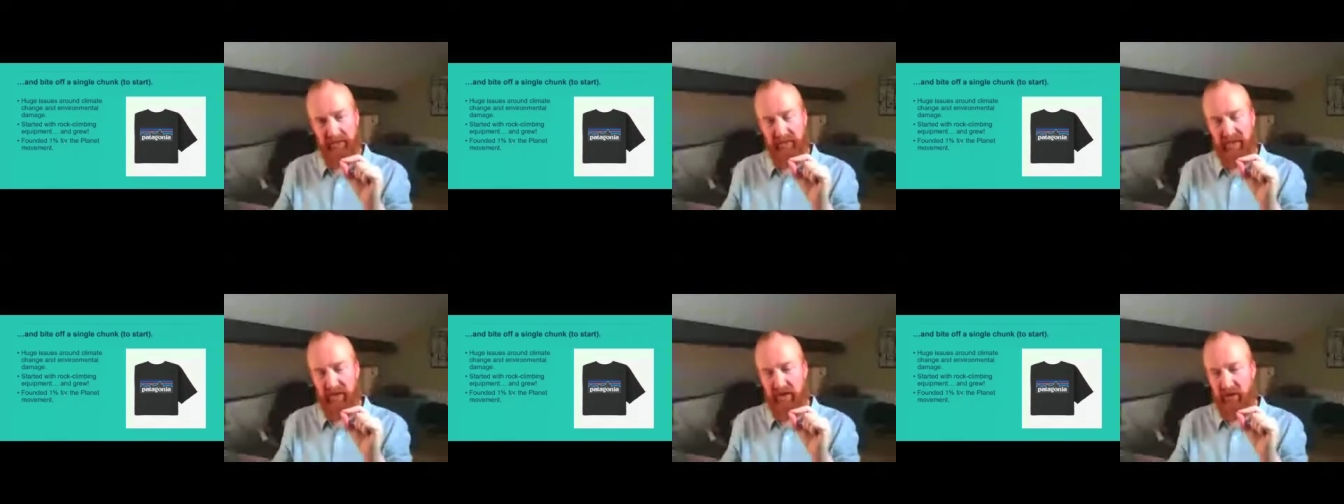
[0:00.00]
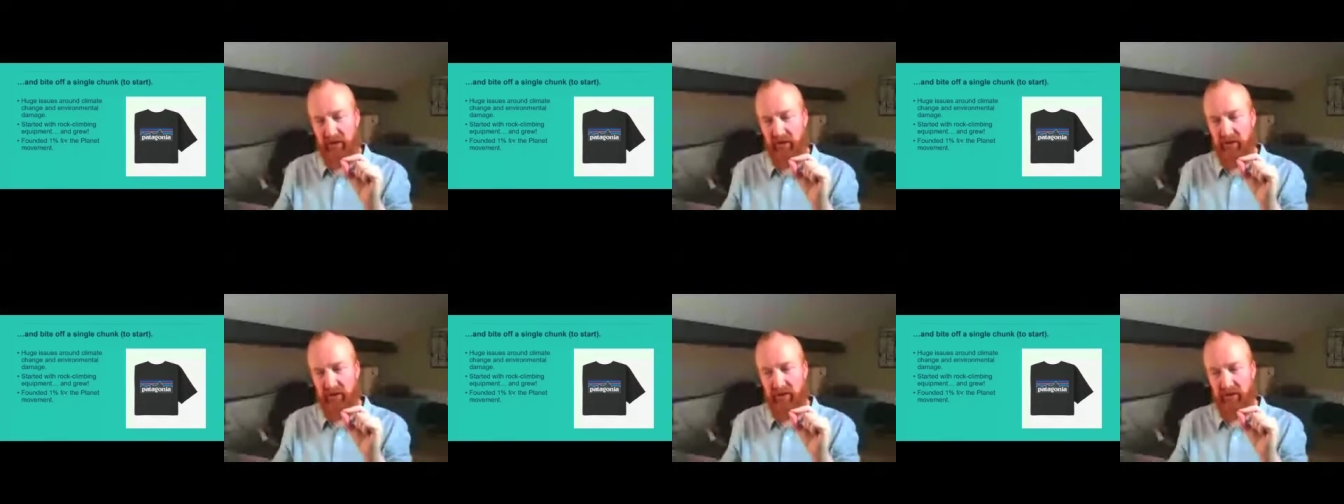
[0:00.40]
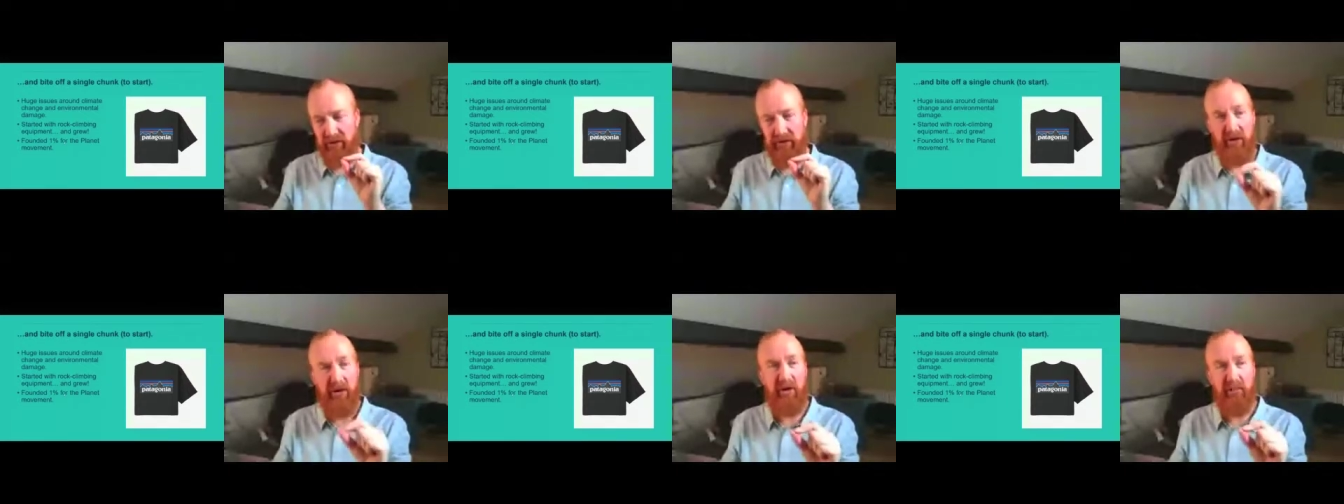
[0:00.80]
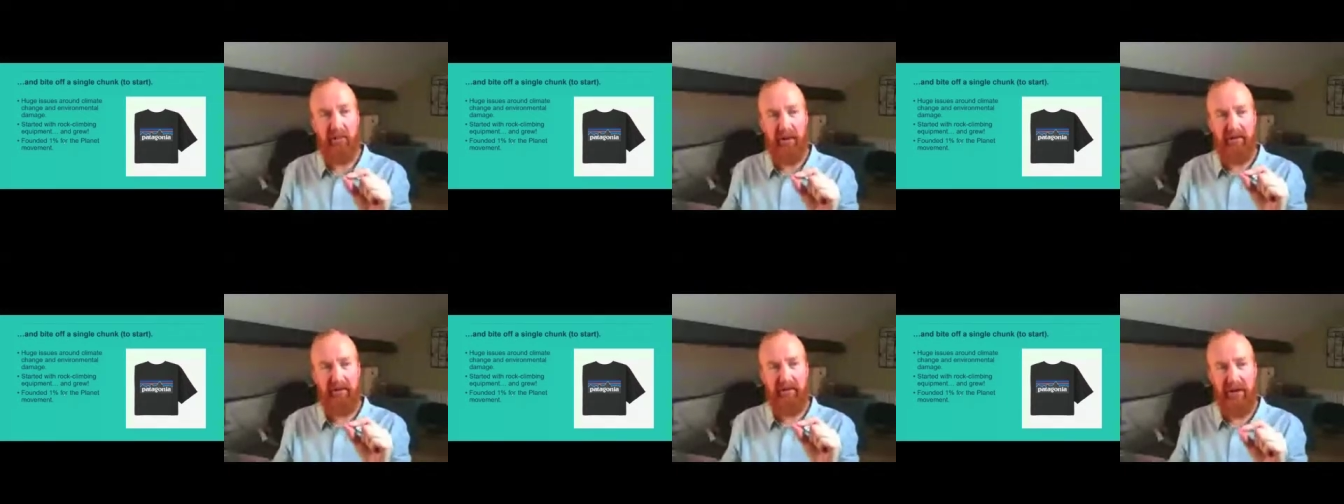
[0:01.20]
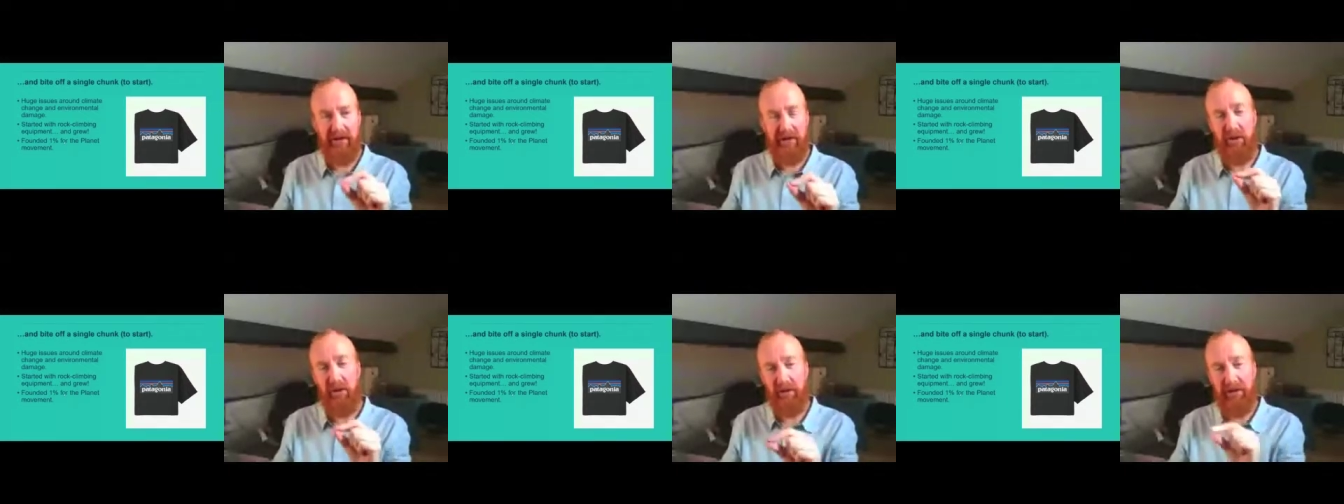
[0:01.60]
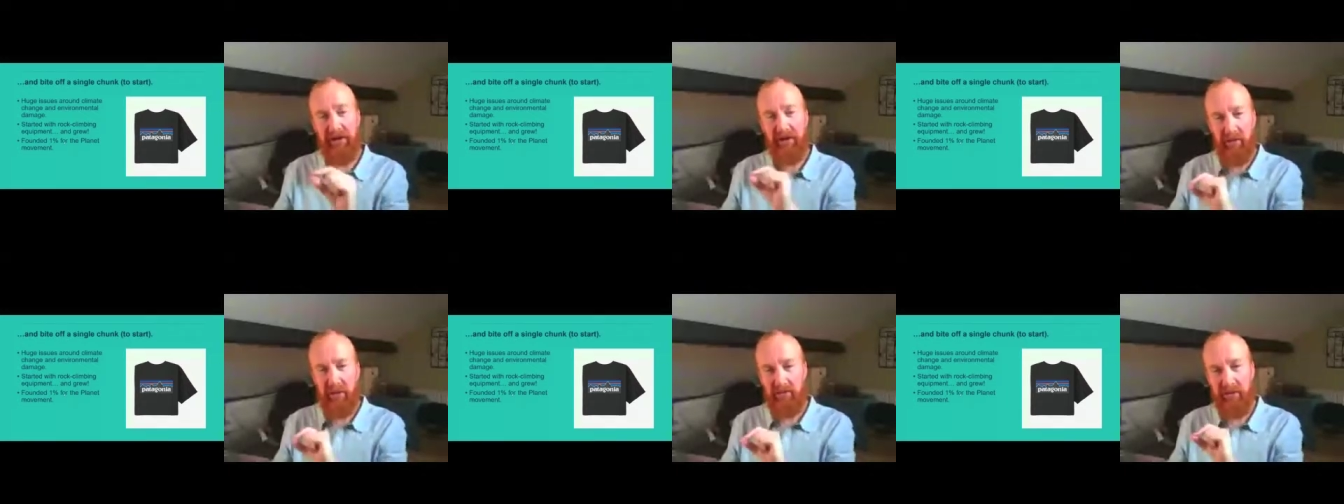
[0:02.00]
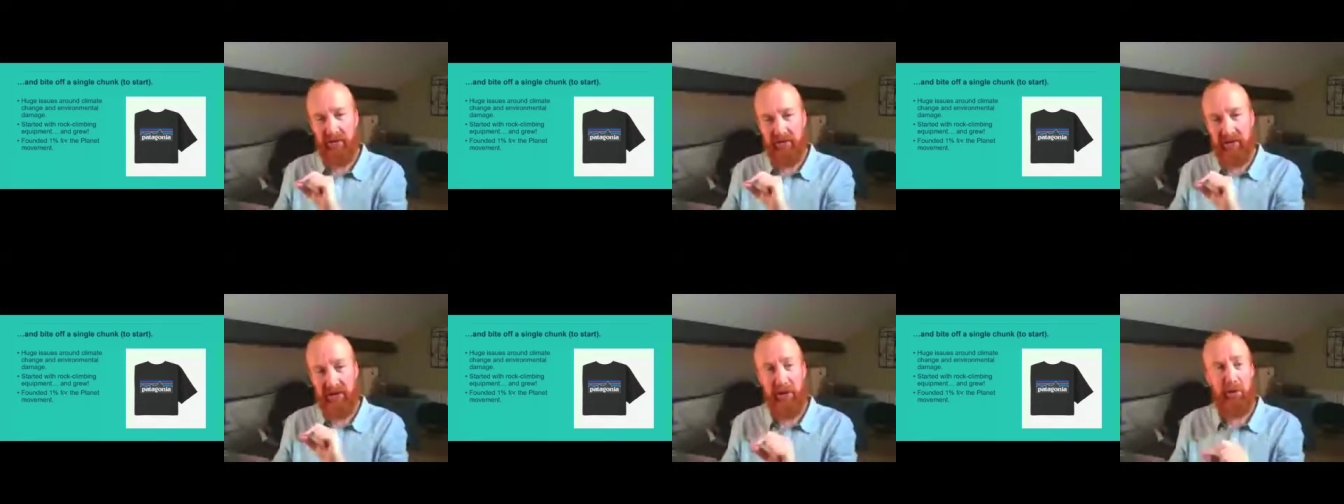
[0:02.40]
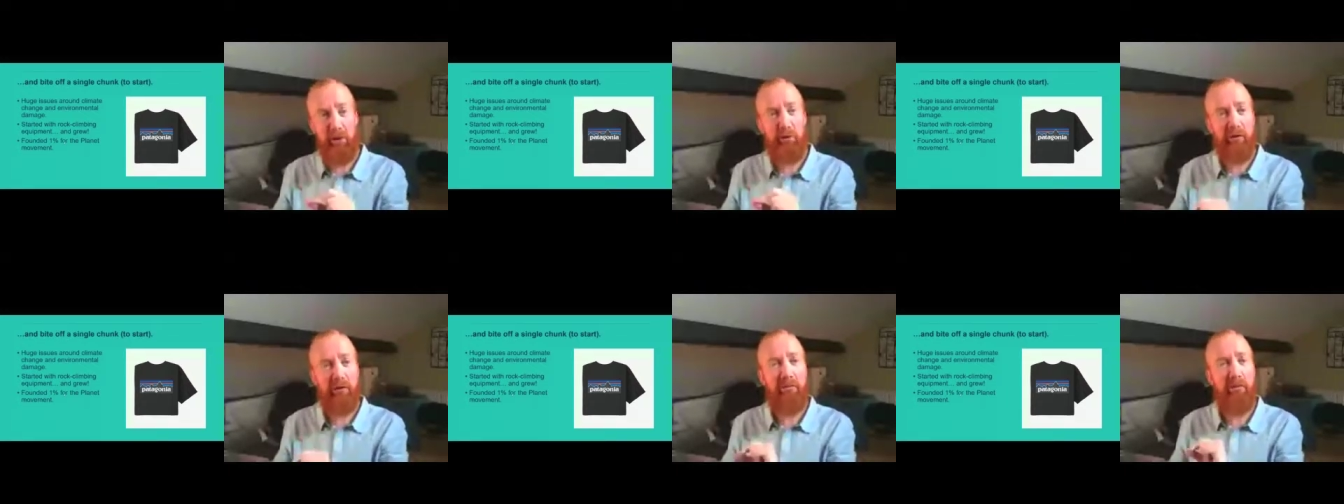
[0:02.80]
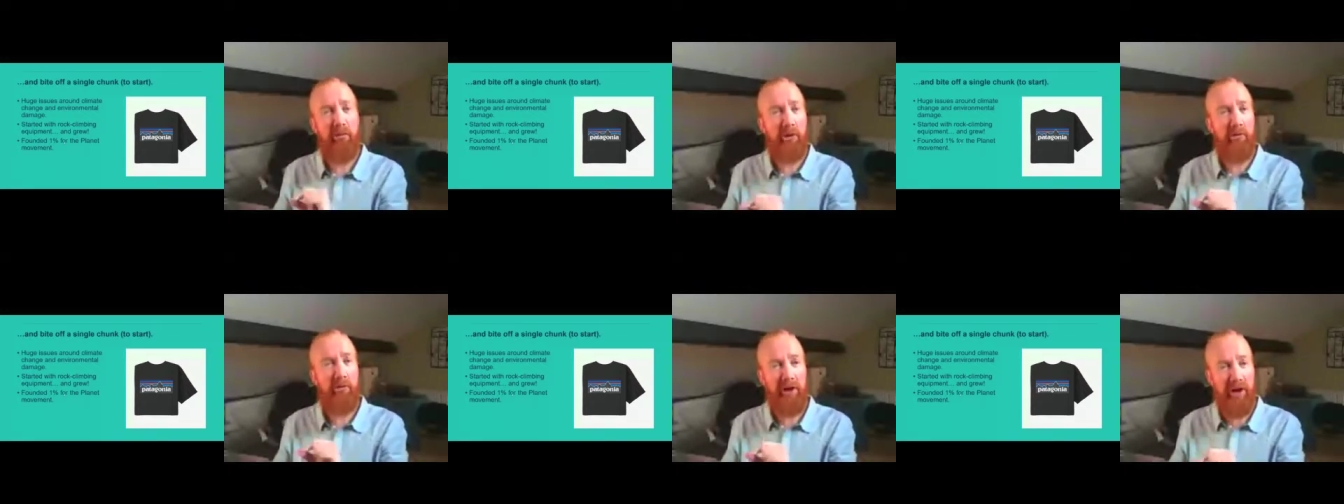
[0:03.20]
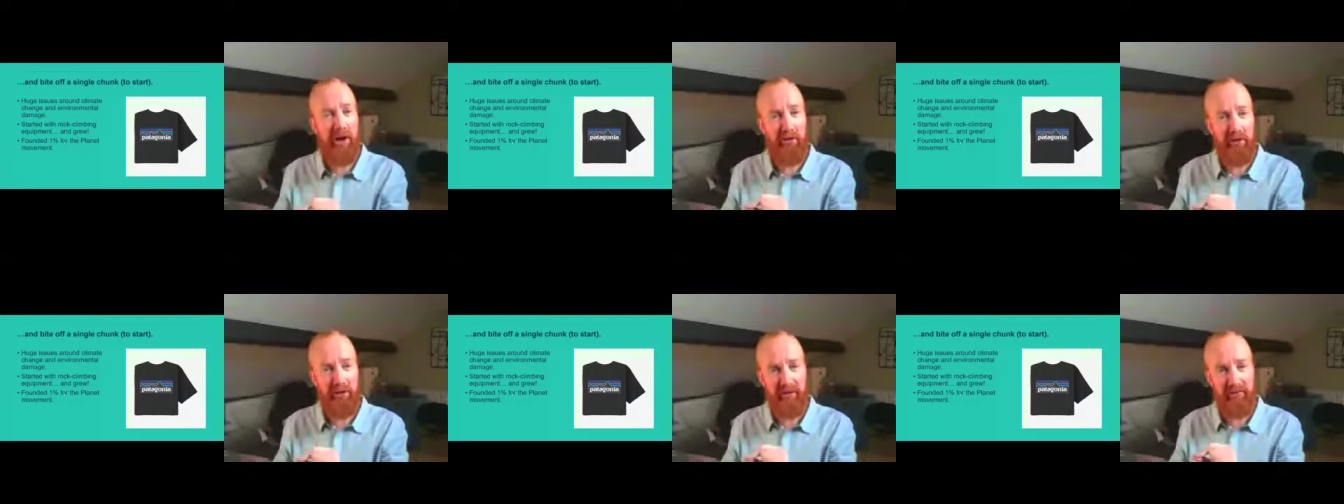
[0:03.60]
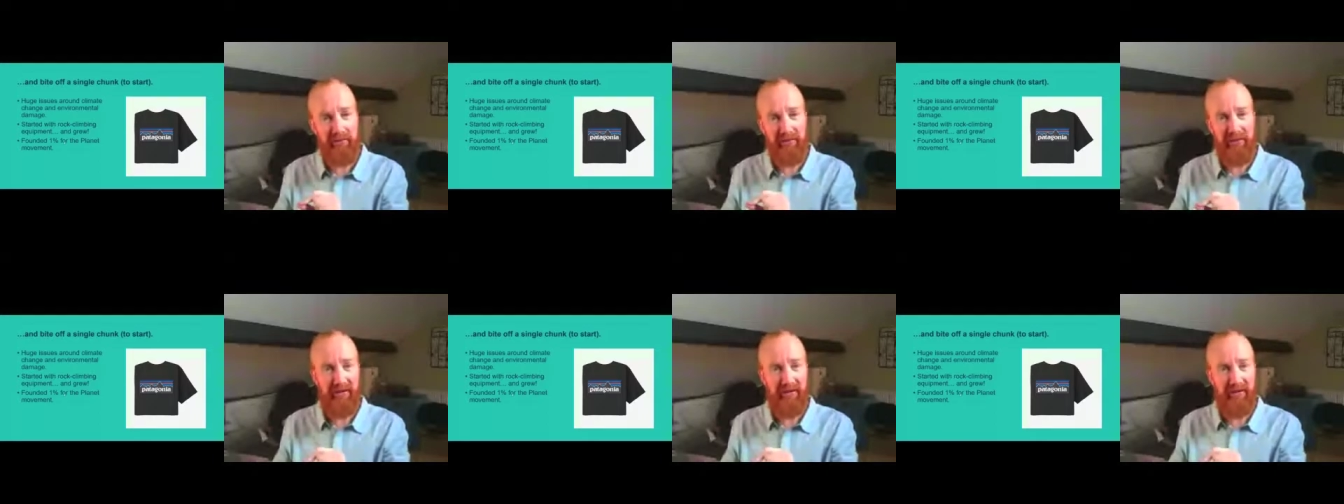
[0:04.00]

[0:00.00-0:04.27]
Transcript: that you can start with. As a colleague of mine puts it, don't try and boil the ocean.